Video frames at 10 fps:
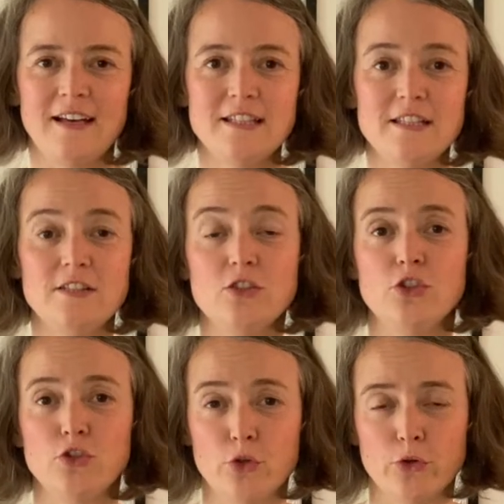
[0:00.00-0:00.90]
and this is a
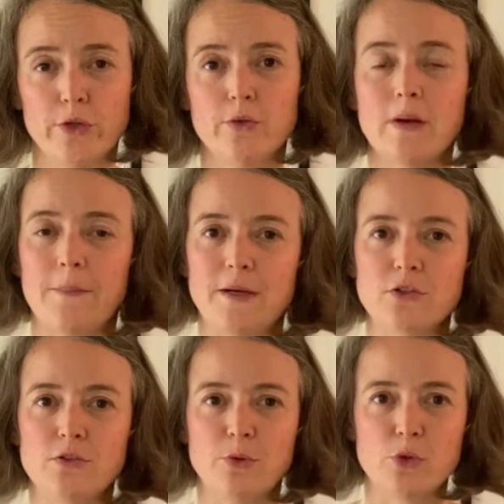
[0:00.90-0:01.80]
tutorial
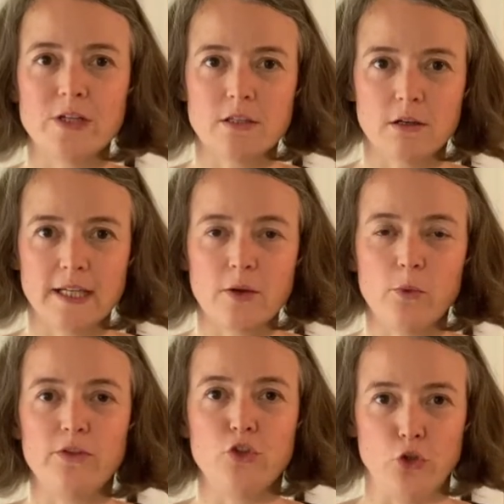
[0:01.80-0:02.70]
about shibori
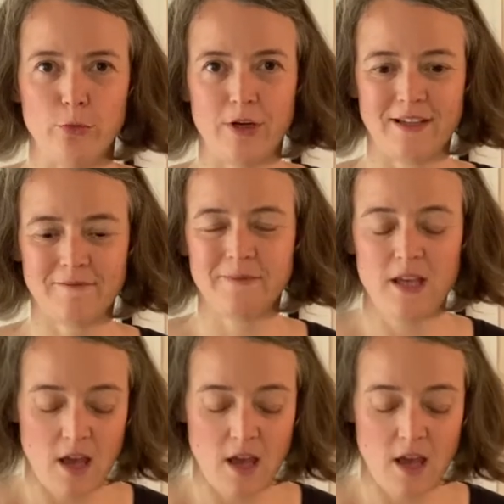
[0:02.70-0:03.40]
dyeing with turmeric.